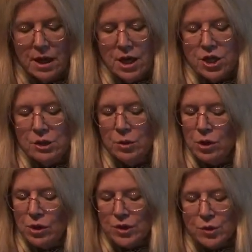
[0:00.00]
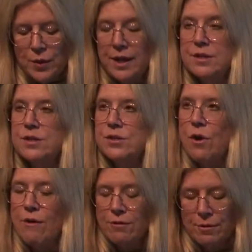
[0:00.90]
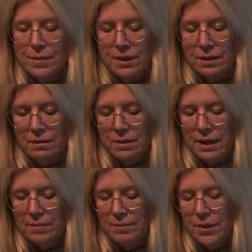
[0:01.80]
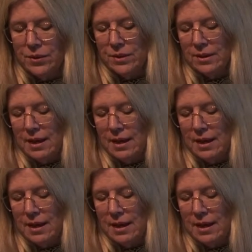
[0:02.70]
She will cook sweets, offer milk, him milk,